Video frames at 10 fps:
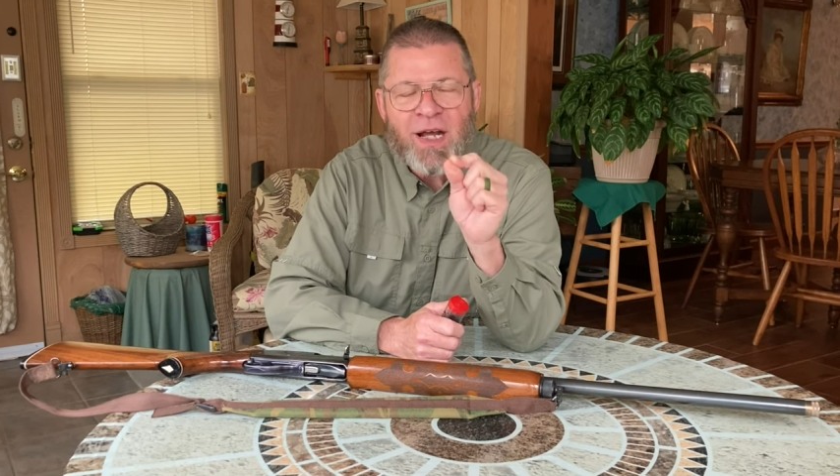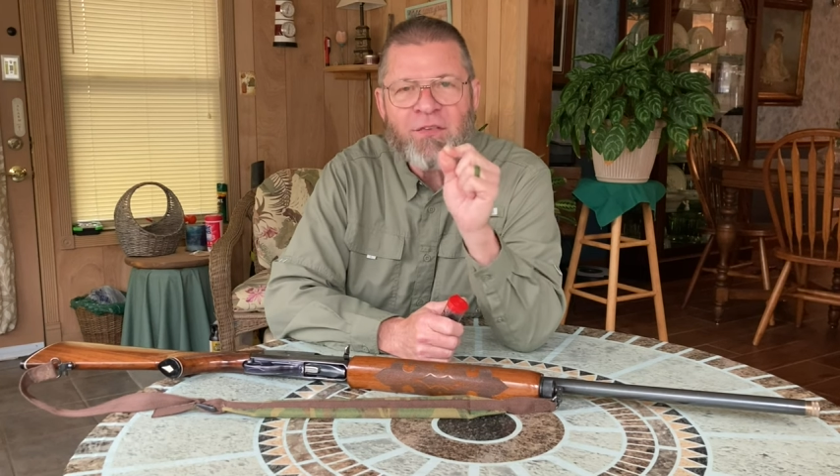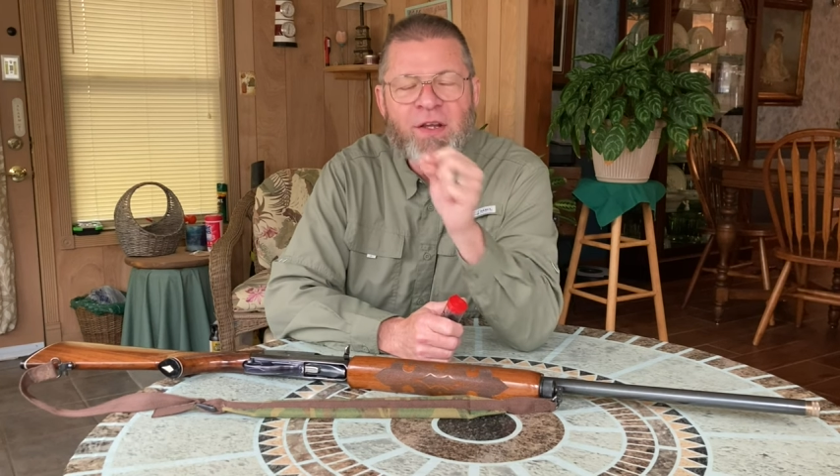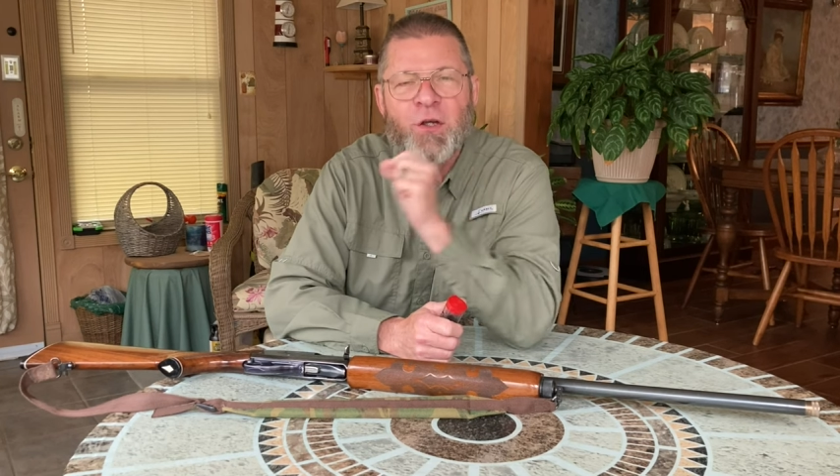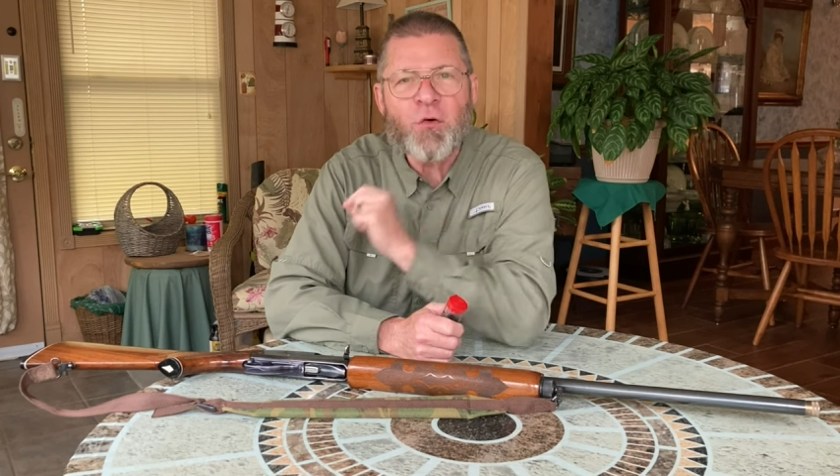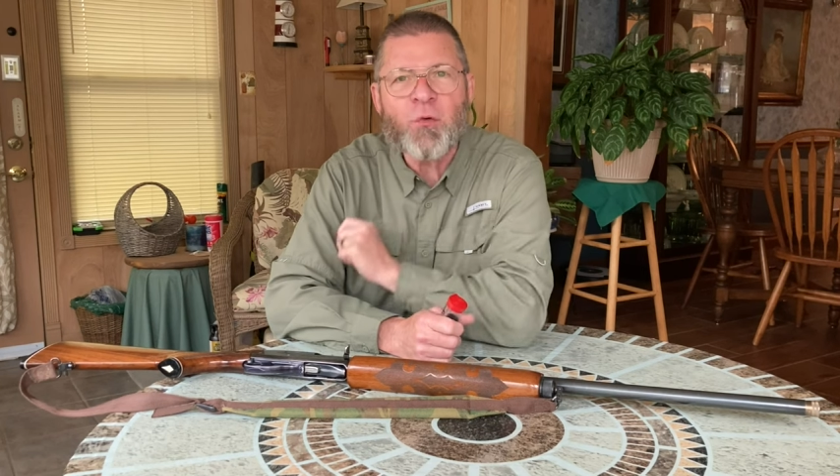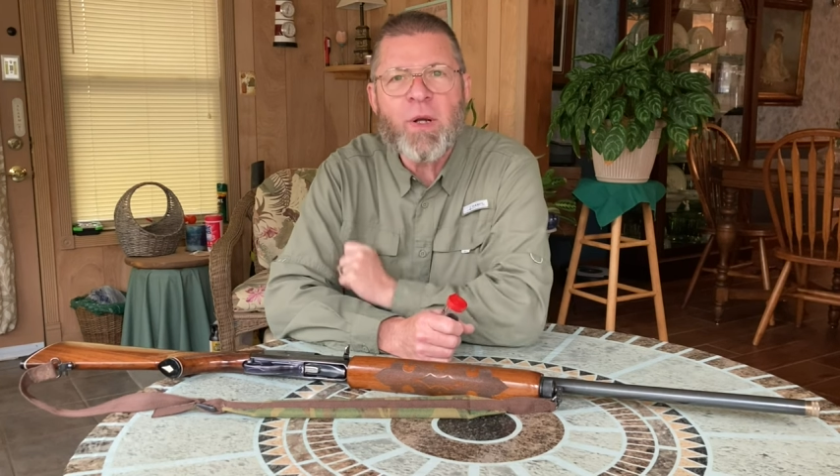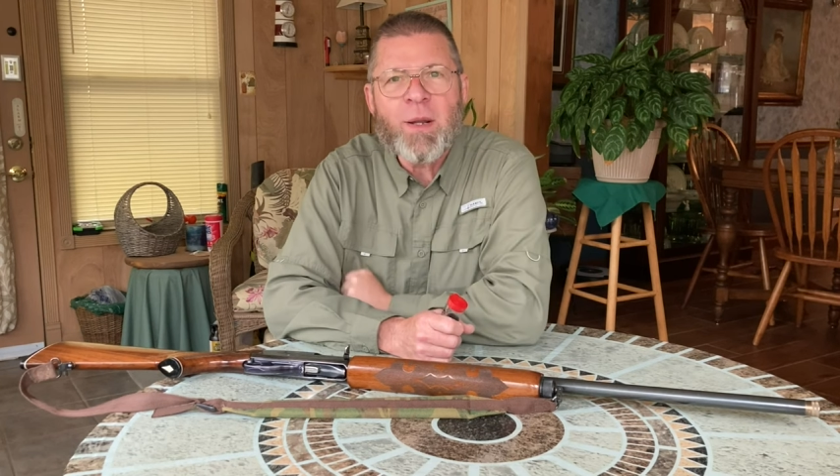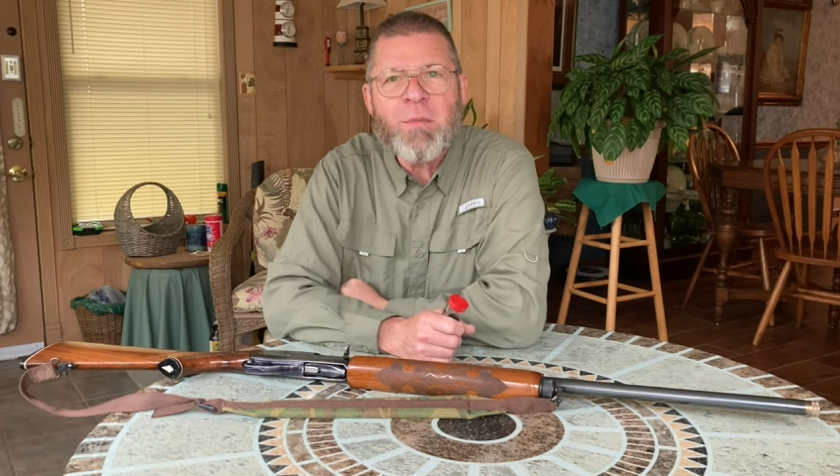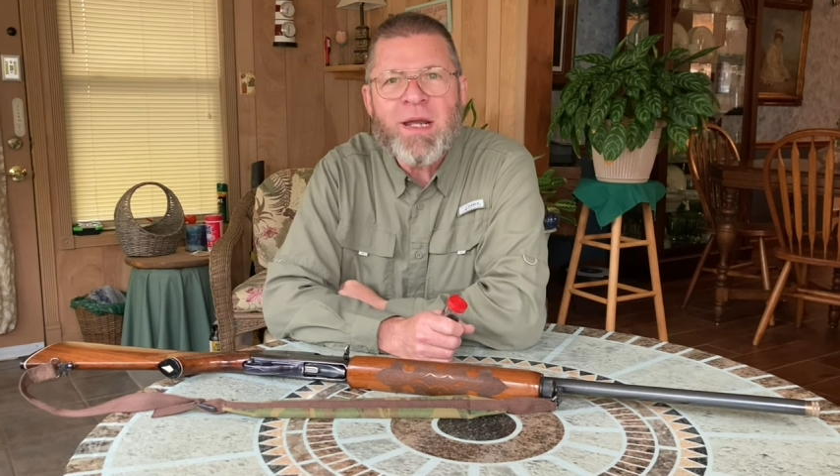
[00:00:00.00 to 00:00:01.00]
I think you'll
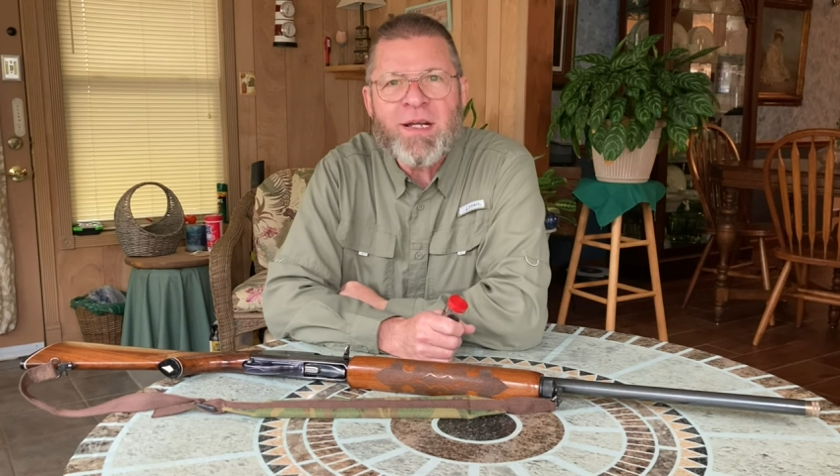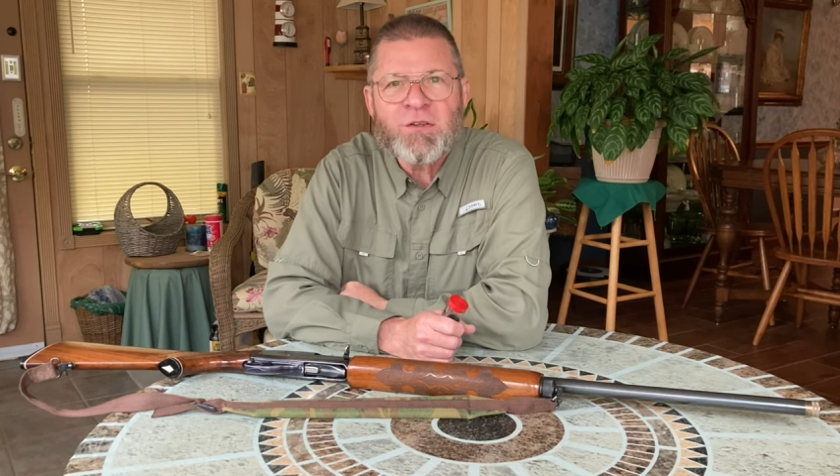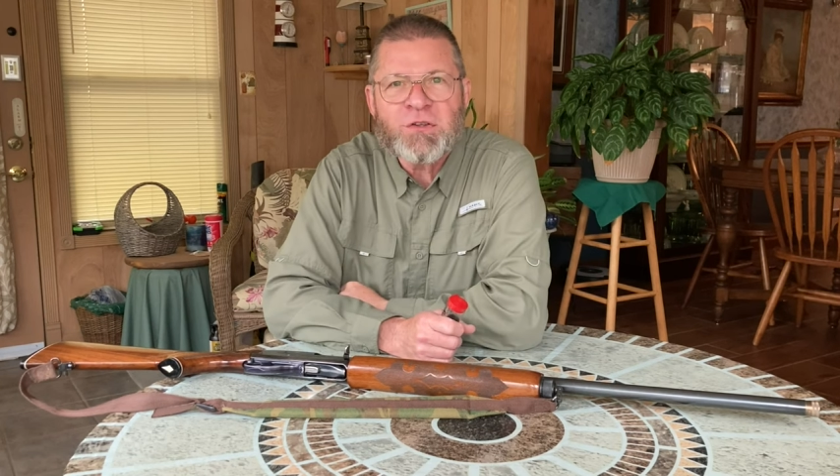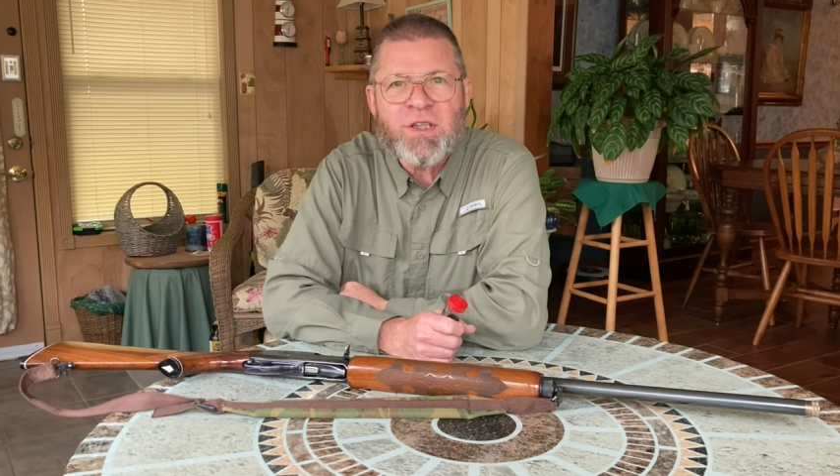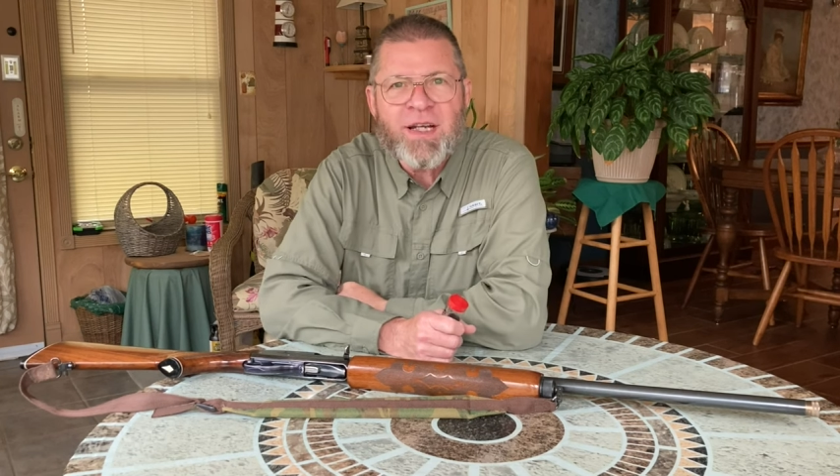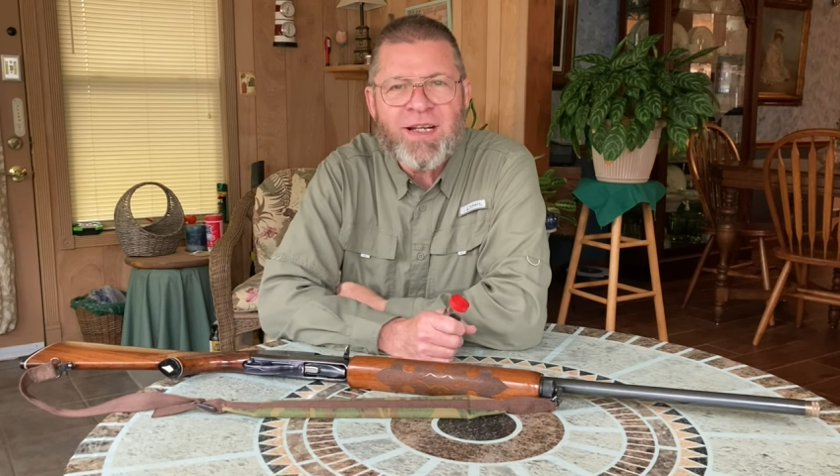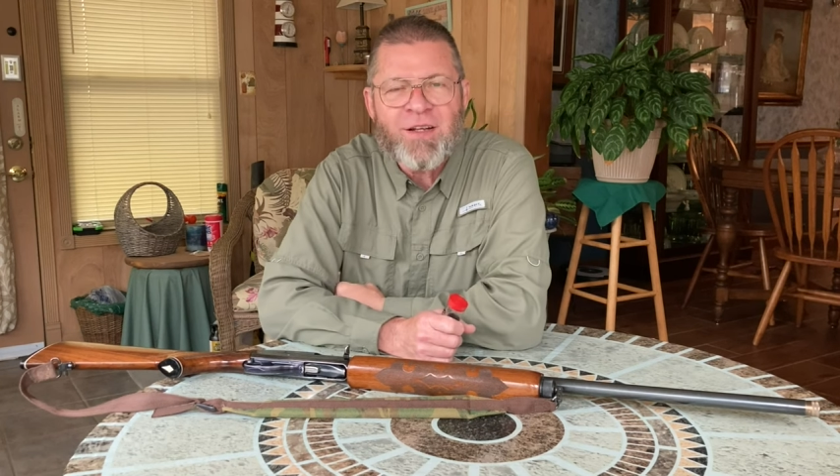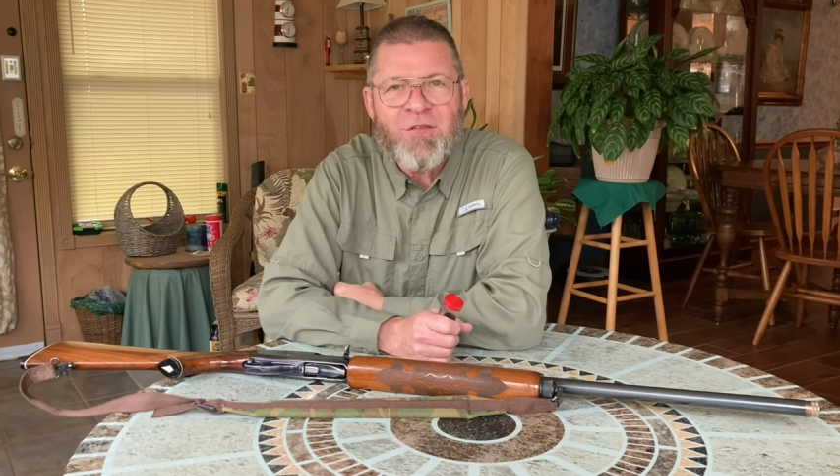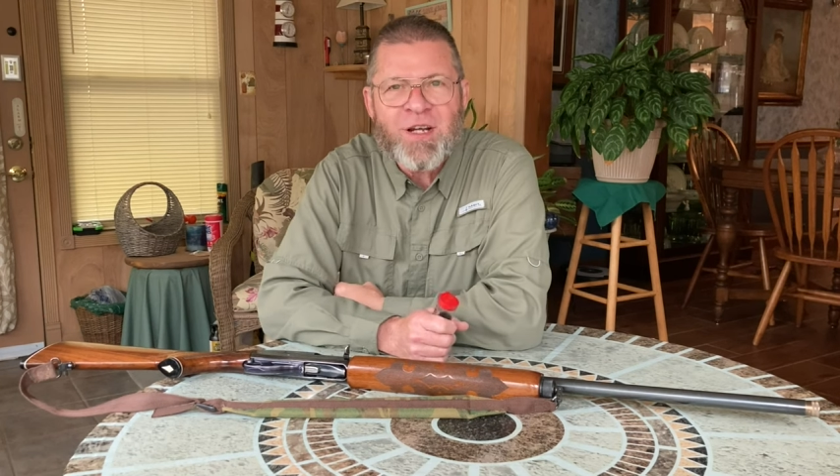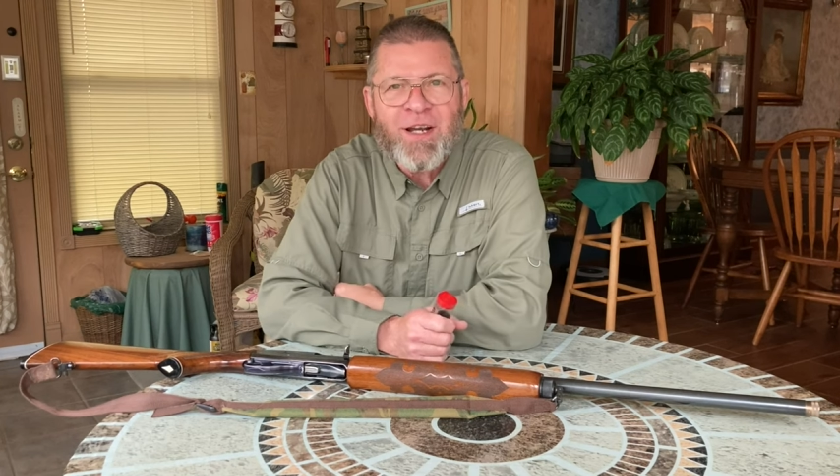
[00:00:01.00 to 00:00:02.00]
really be interested in
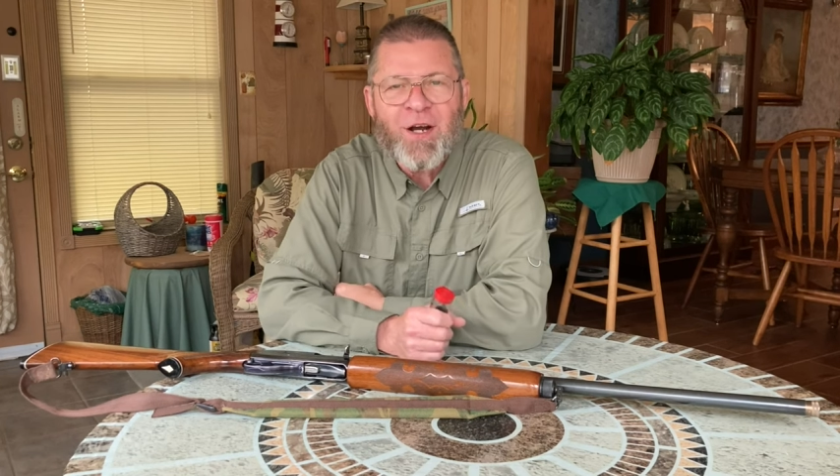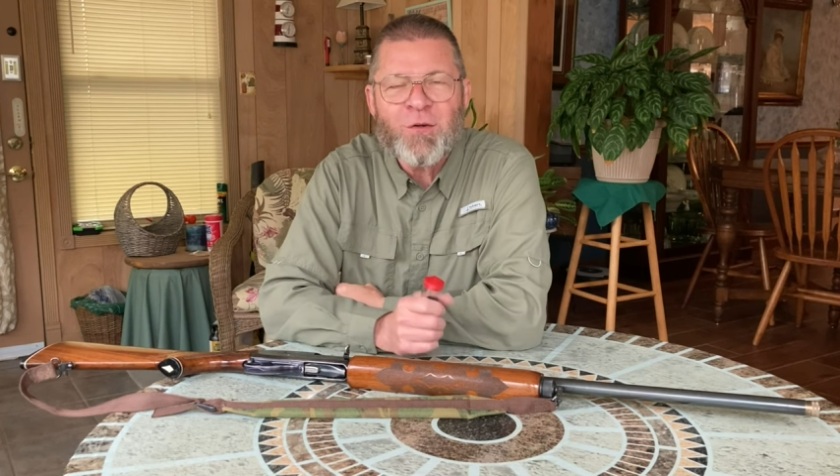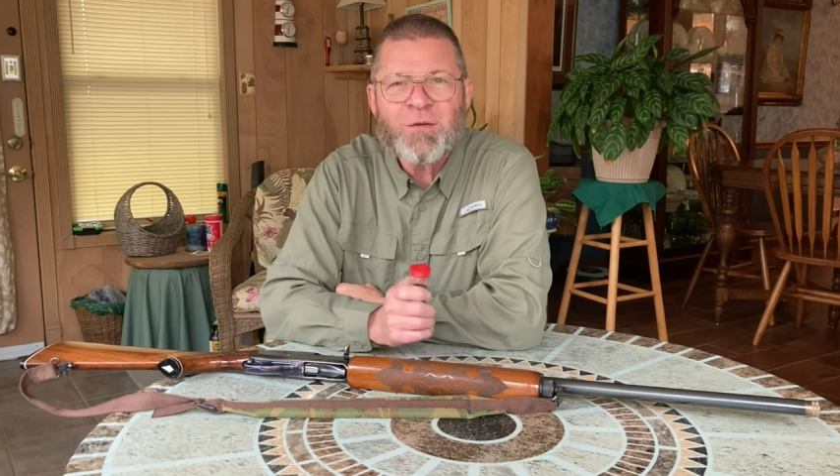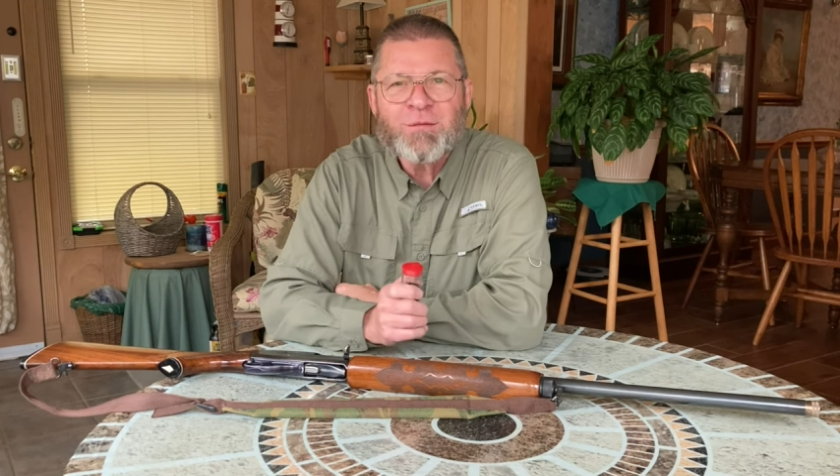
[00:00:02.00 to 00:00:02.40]
the video.